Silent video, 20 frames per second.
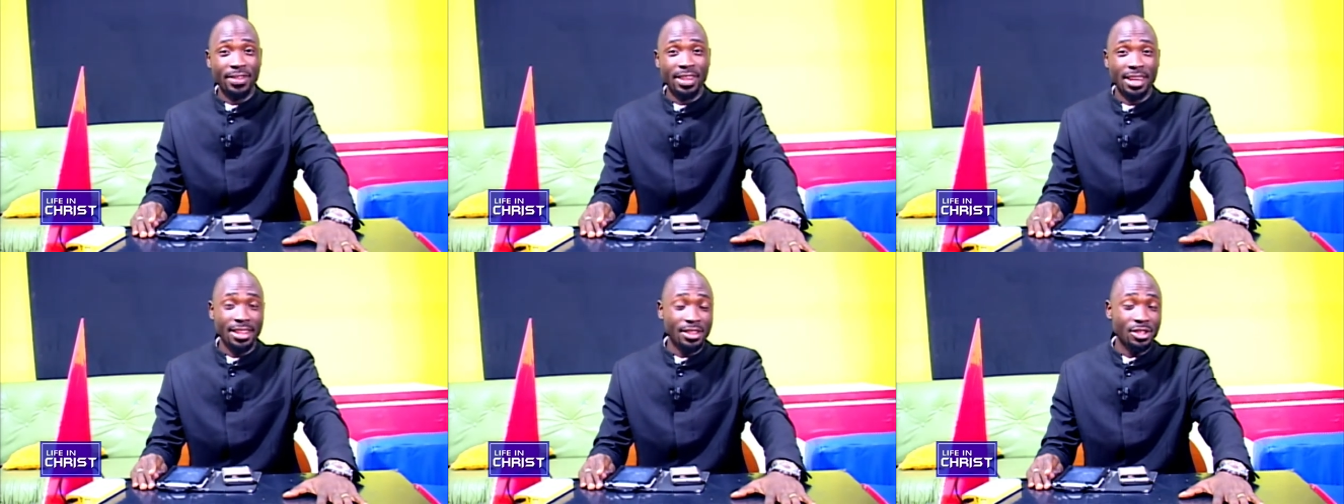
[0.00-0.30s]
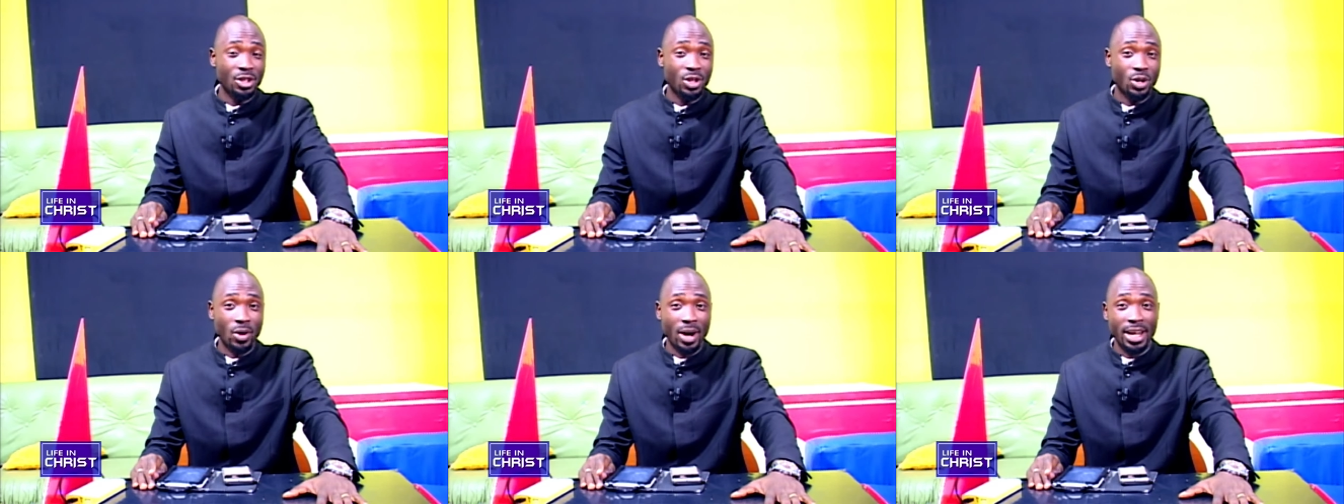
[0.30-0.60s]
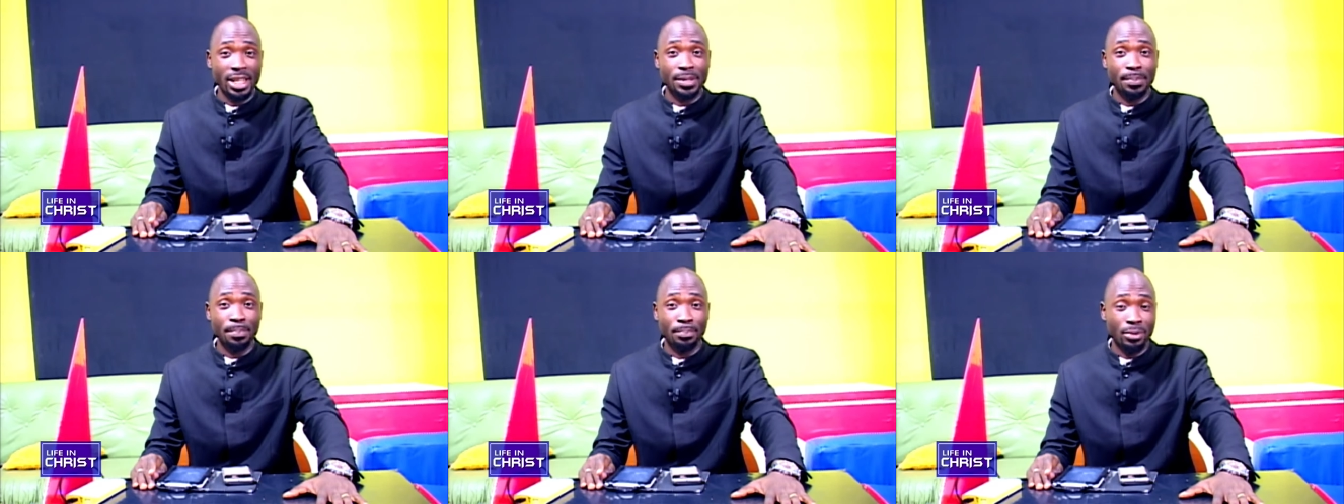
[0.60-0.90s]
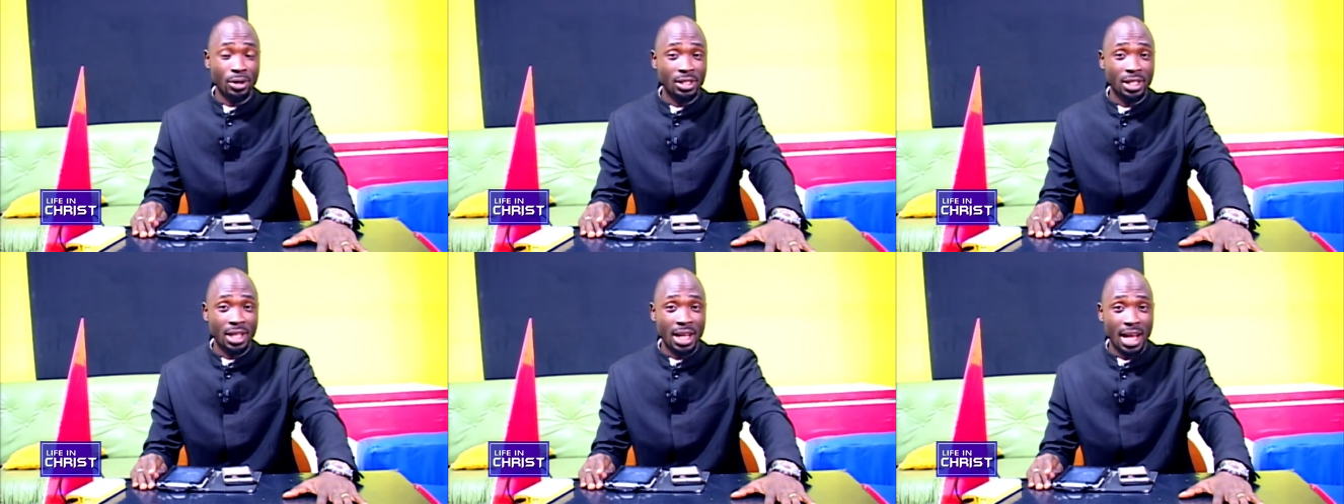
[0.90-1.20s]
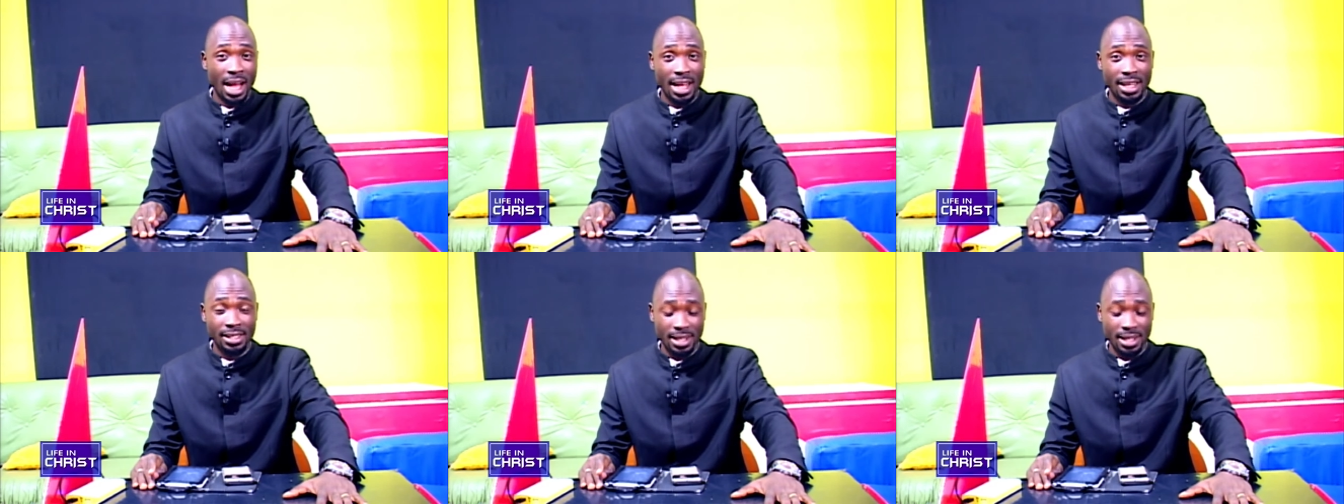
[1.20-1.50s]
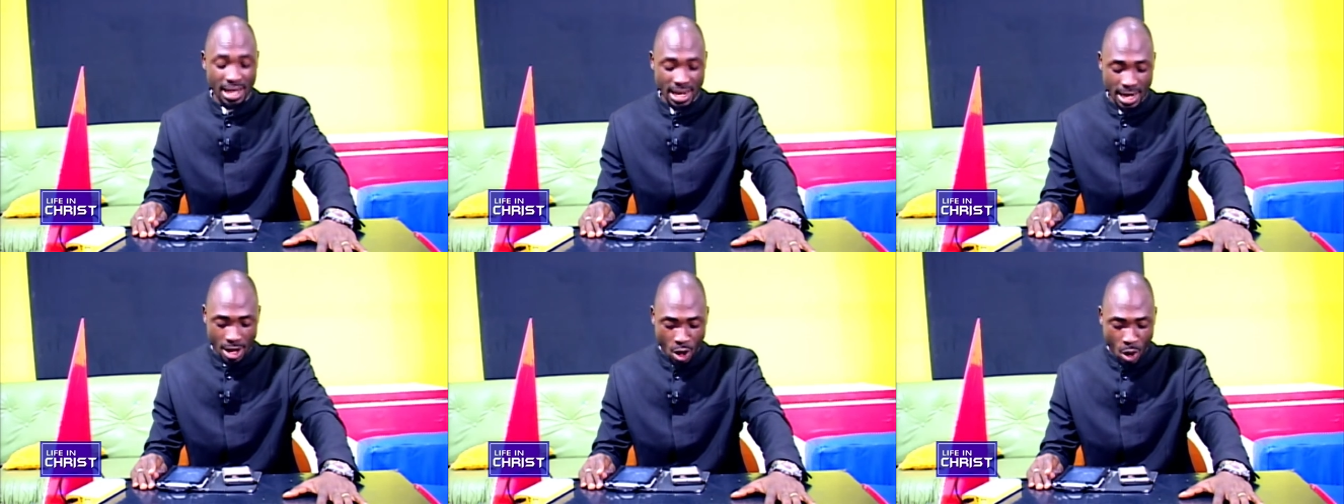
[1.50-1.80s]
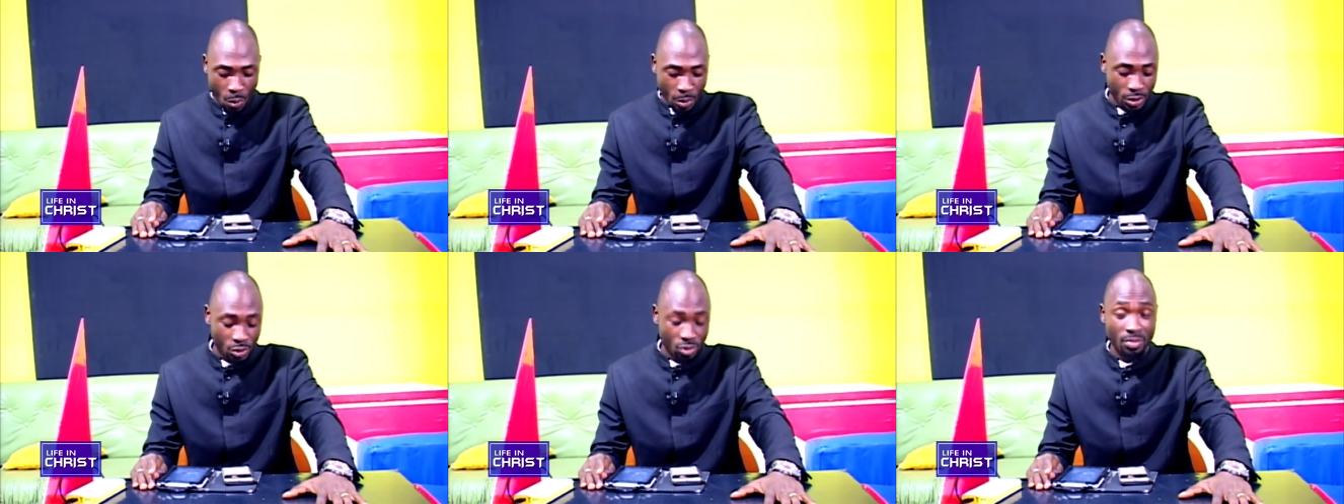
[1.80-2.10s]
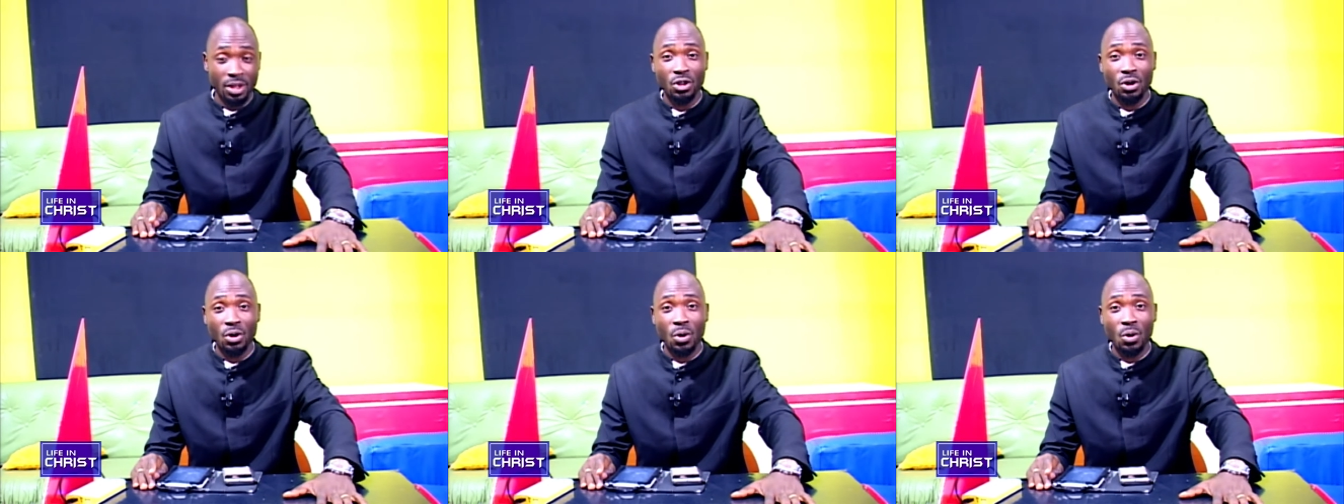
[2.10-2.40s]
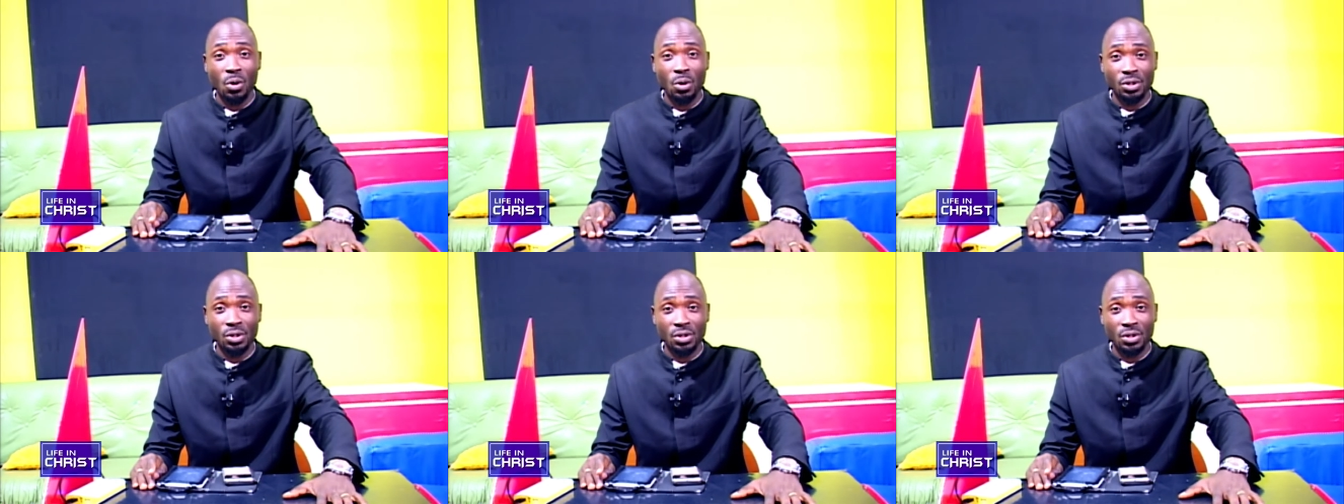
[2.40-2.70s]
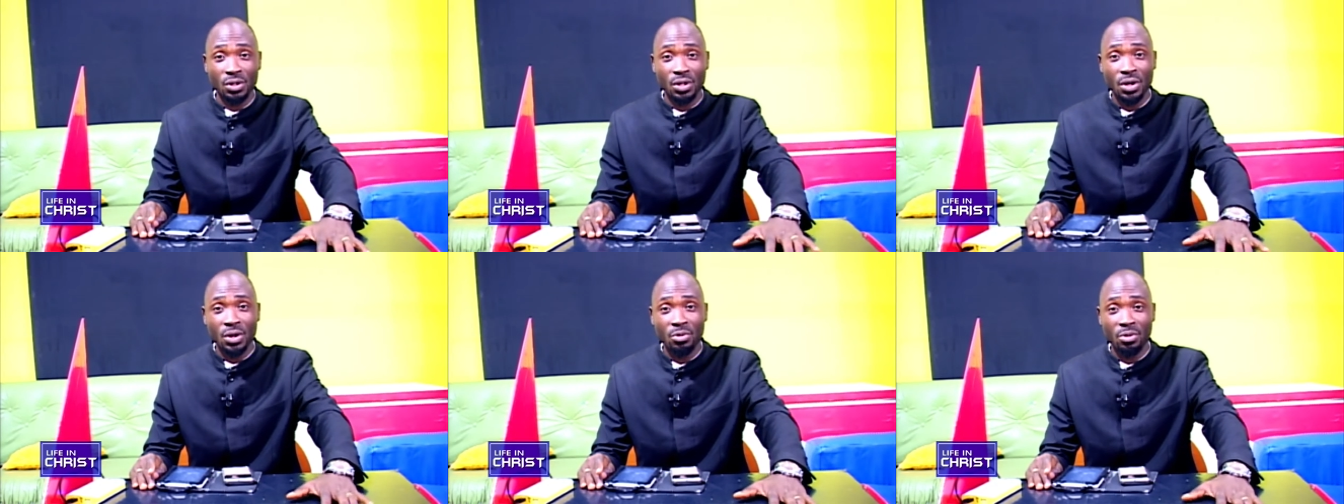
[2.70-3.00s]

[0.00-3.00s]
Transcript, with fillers: in Christ broadcast, and I always remain your host,